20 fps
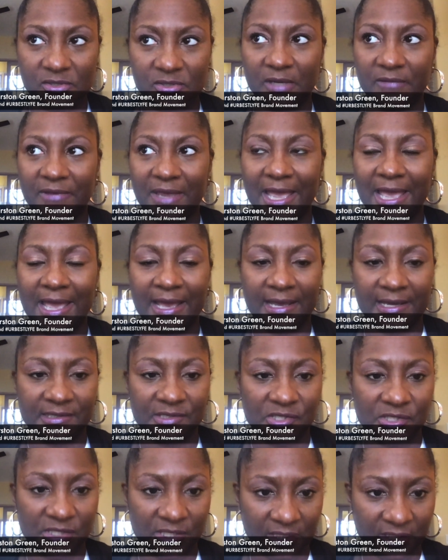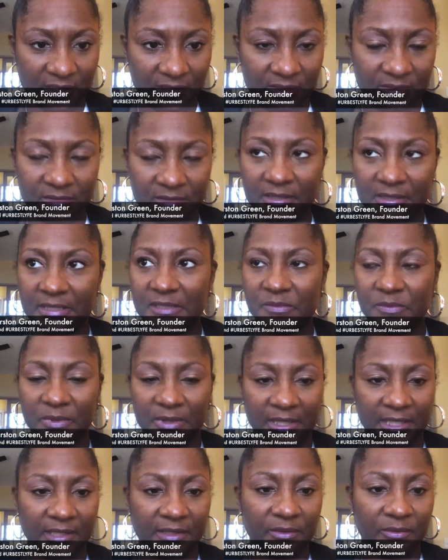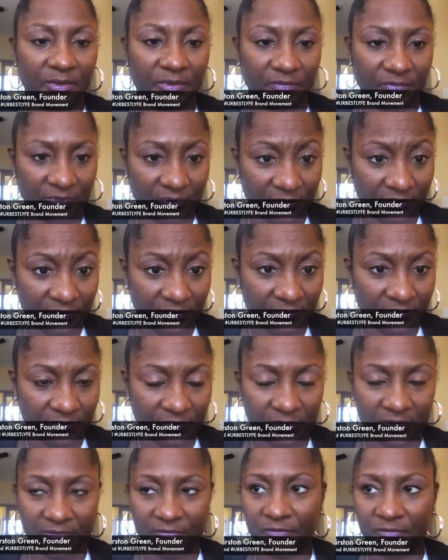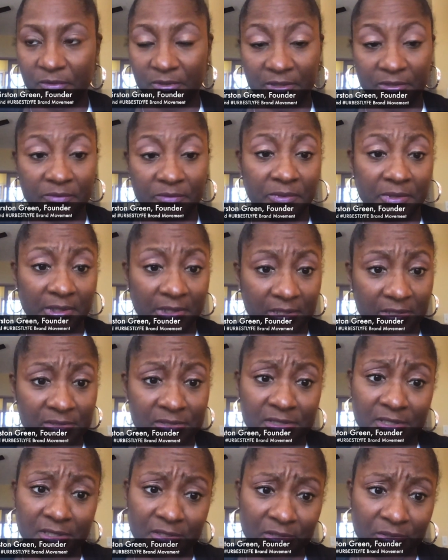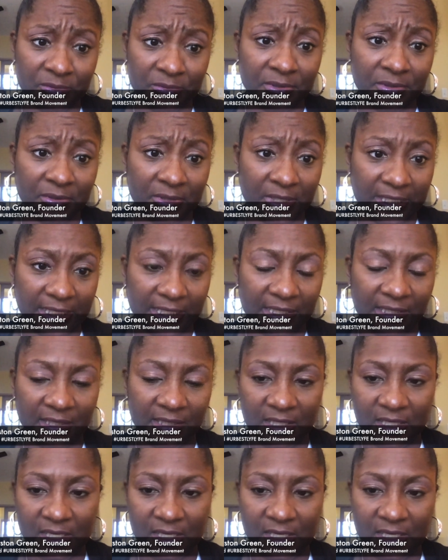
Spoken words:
have had shared this planet with you for the 43 years that you were on it.